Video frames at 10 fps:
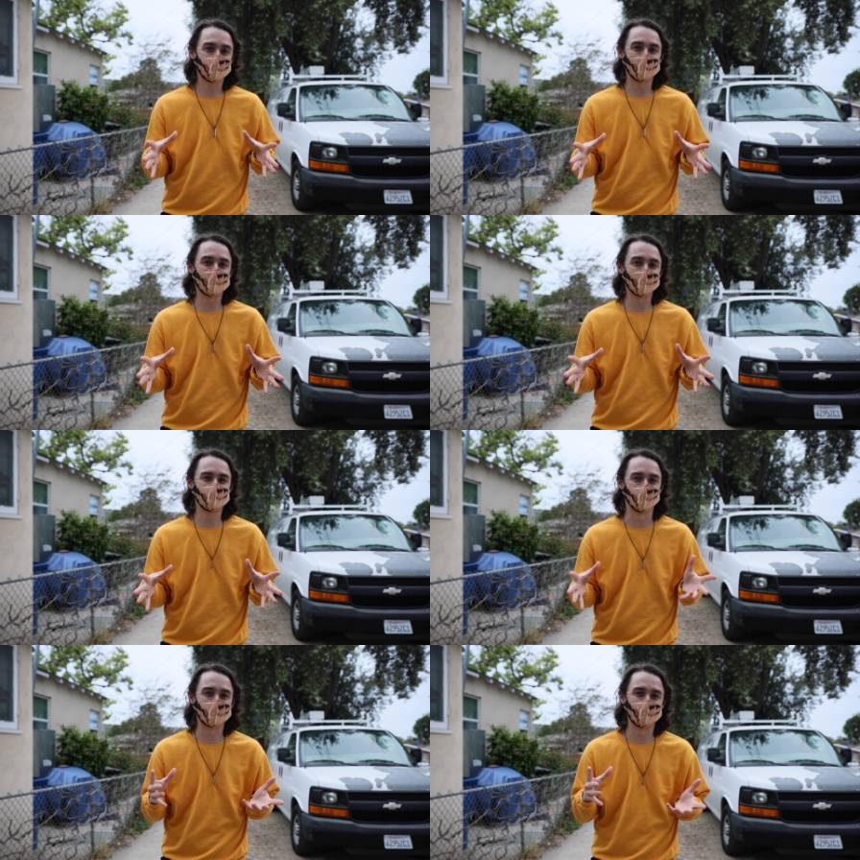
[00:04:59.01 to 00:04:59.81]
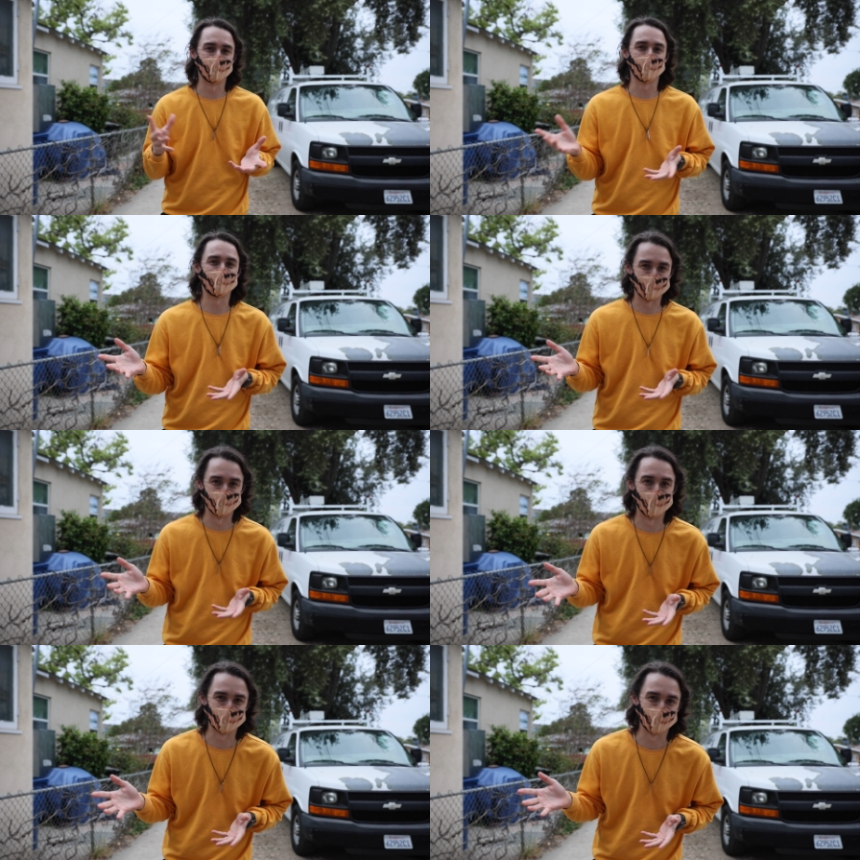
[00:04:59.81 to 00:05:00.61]
quick issue with filming without
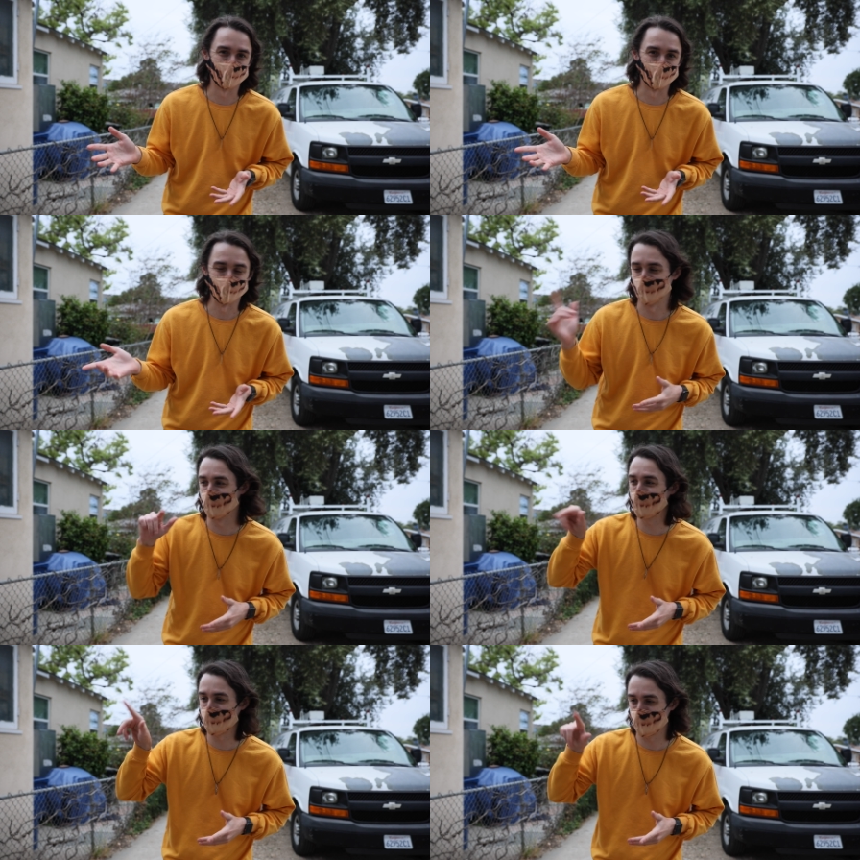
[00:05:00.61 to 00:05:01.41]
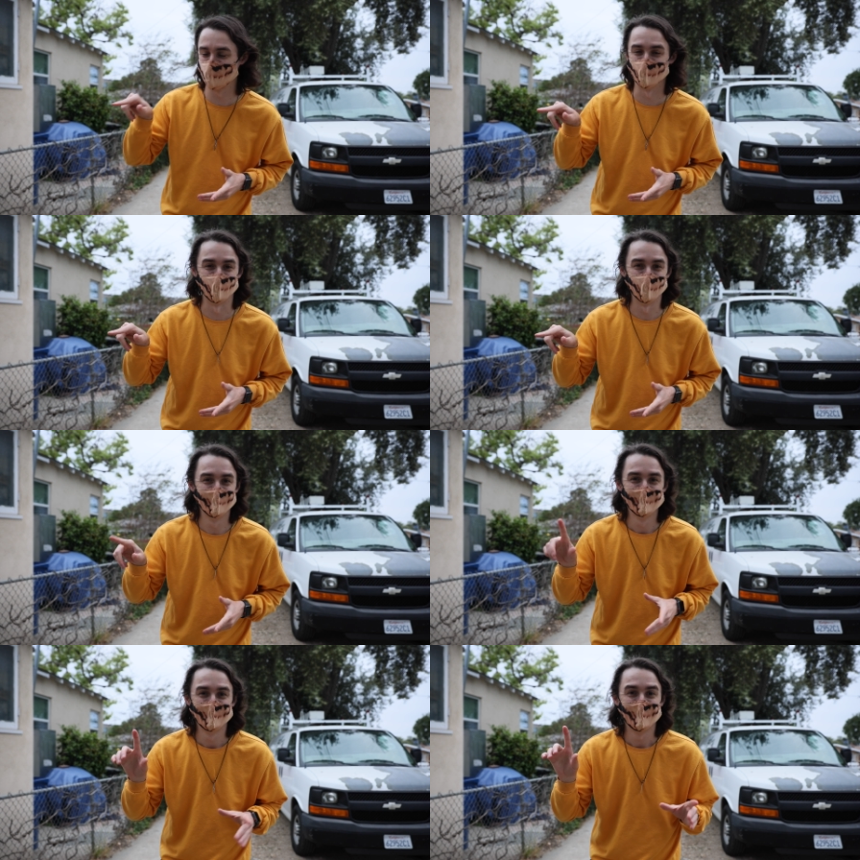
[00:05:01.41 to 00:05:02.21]
microphone. The cable
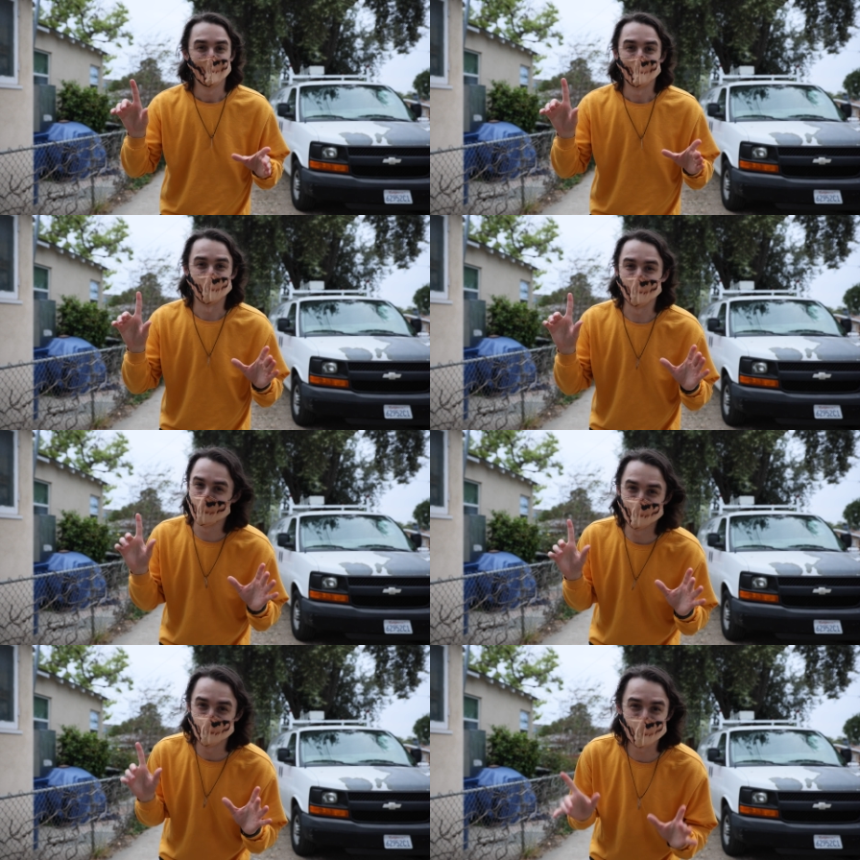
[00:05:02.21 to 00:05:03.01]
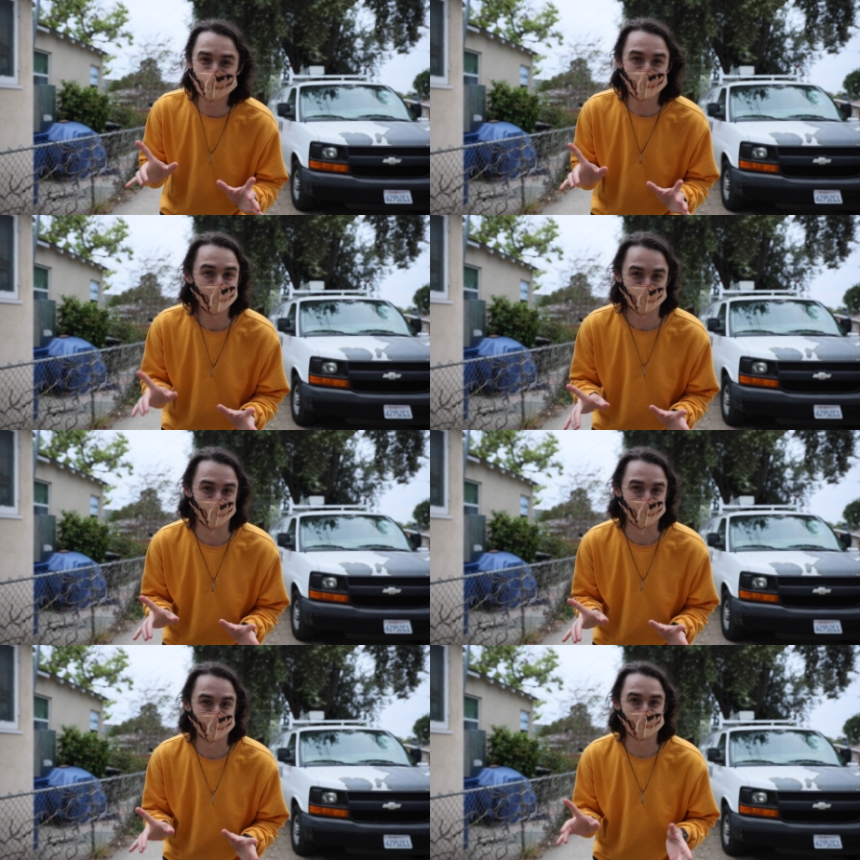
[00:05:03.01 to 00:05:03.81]
makes me
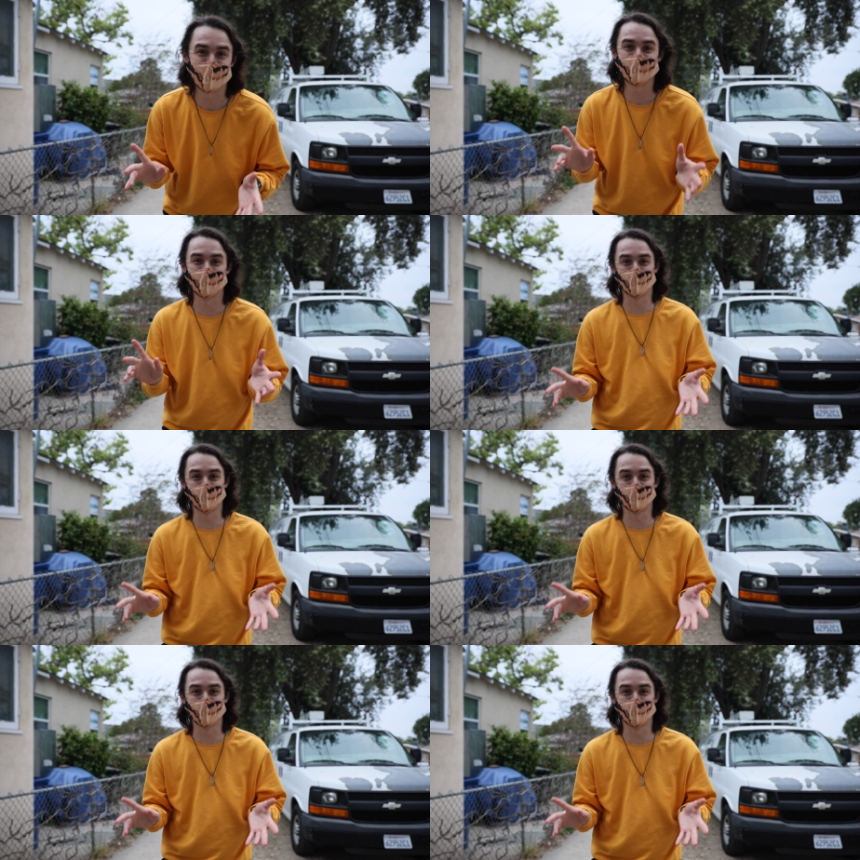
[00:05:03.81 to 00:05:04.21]
nervous. I have